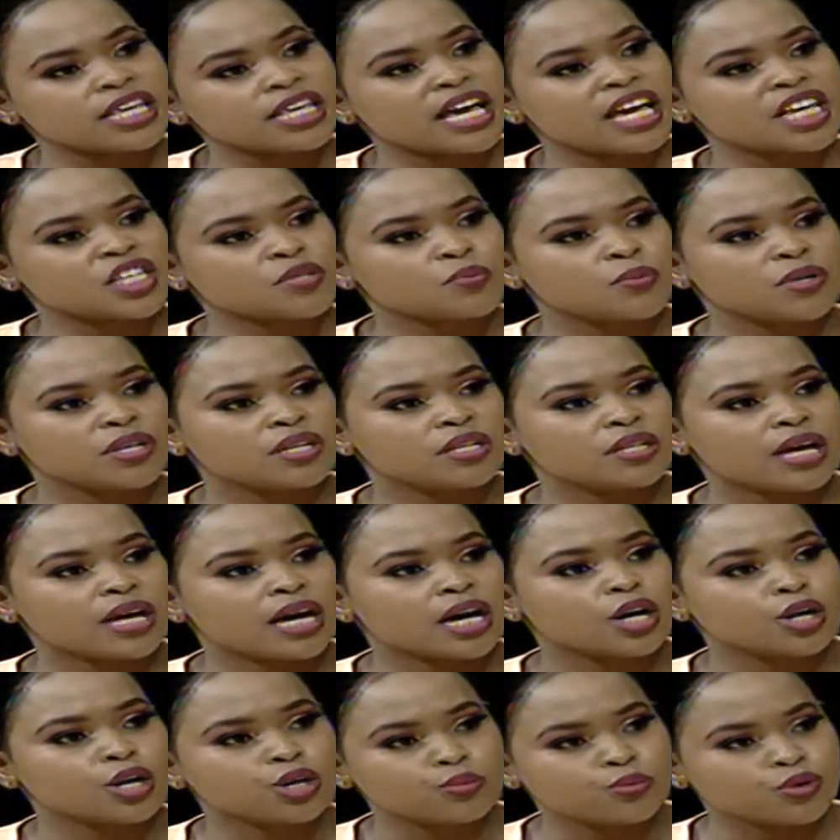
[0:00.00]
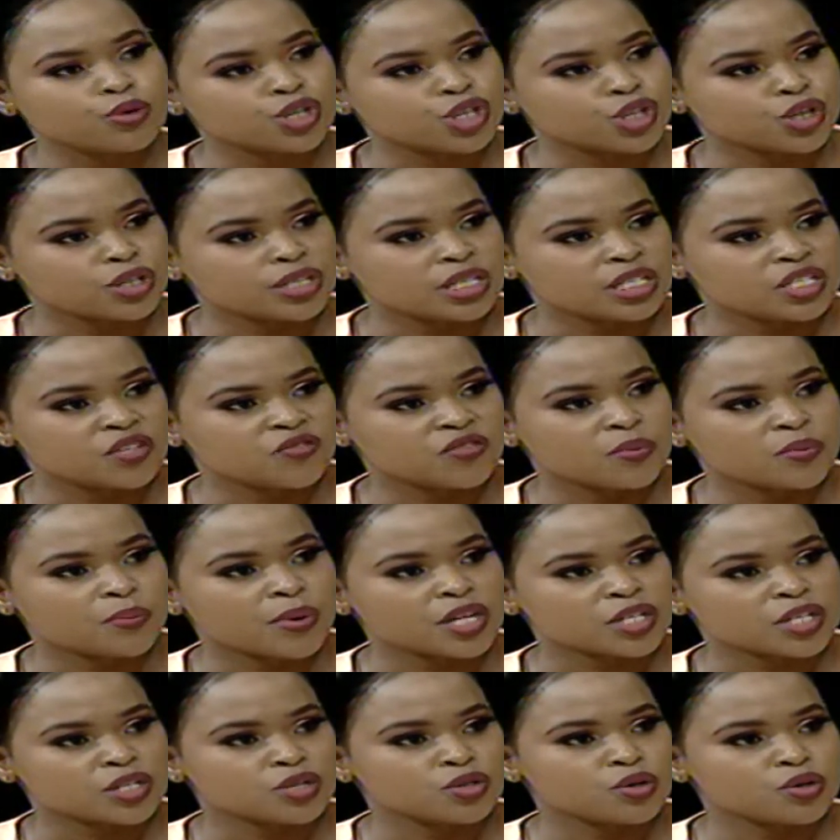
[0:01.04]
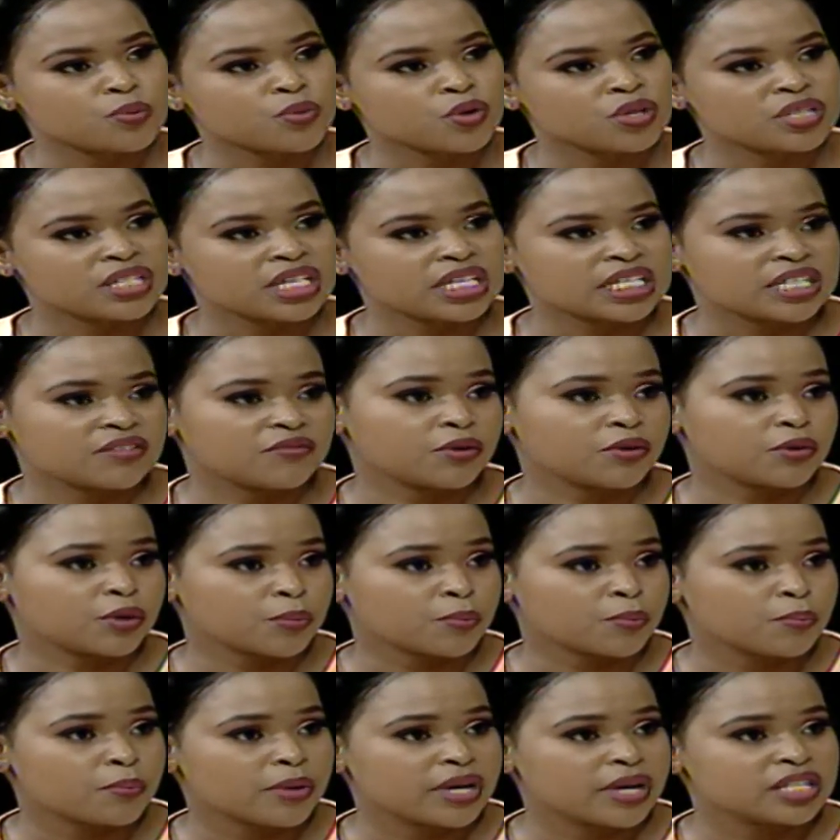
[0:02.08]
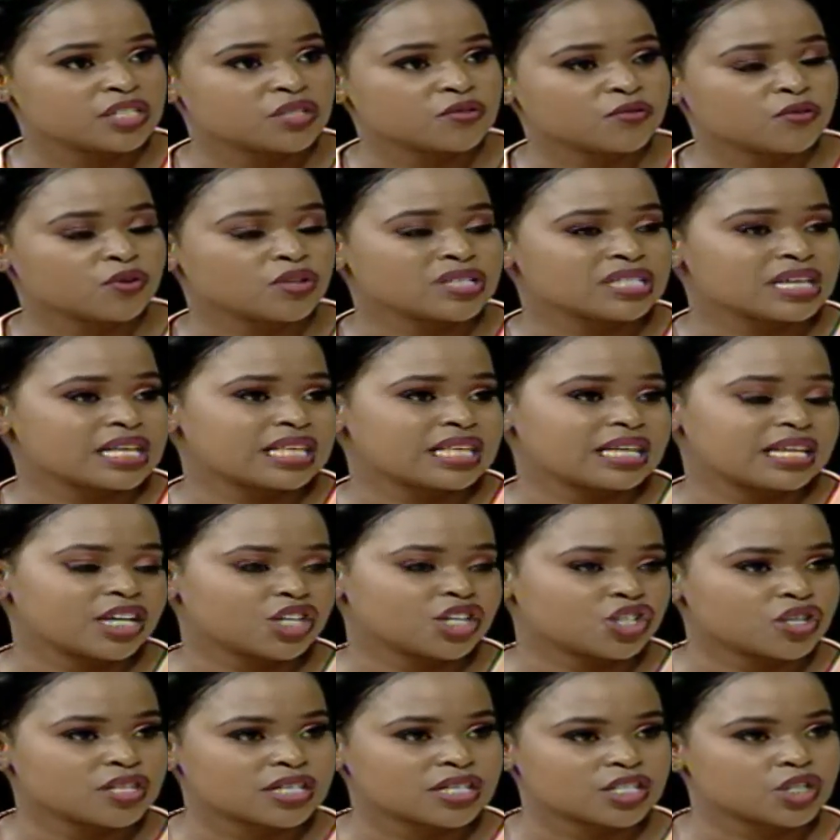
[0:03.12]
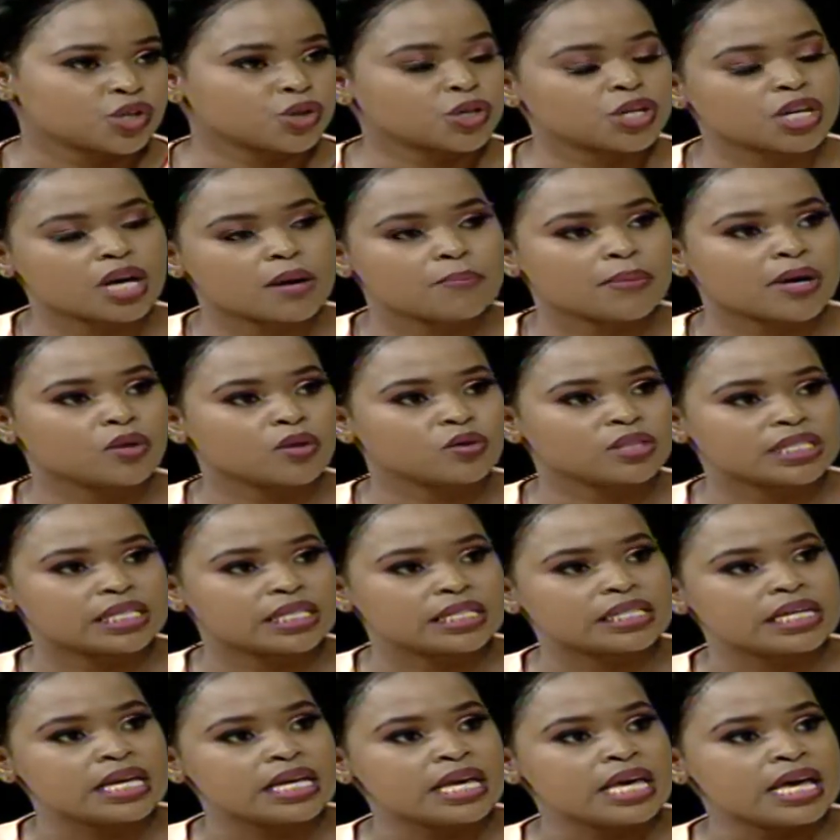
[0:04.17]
there has been a global shortage of the personal protective equipment. Of course, other nations are talking about it.